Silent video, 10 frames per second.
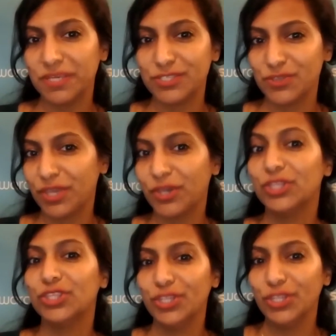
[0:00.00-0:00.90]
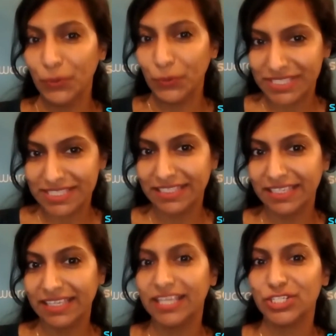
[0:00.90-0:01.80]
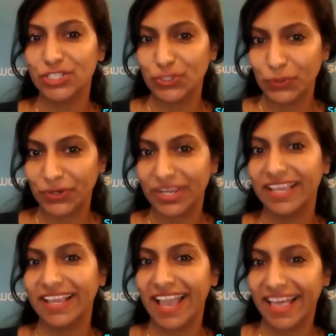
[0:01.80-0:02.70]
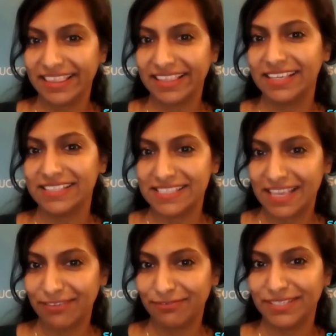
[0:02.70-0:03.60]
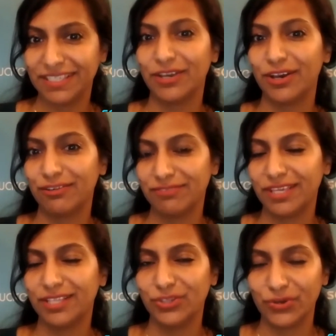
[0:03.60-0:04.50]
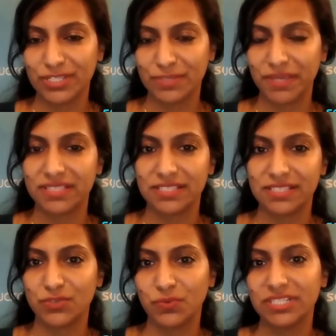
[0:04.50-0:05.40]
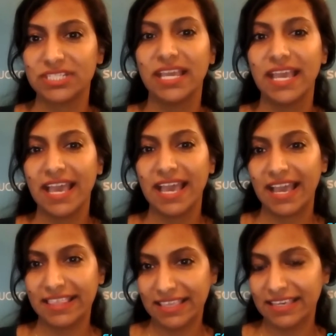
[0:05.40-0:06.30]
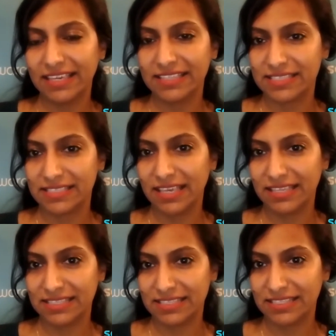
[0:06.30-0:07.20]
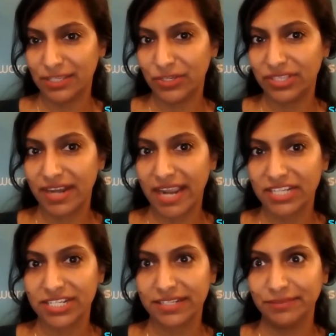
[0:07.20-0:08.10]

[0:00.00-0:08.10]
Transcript: to the continuously ensuring healthy and safety of the indoor spaces, which I think is a good direction.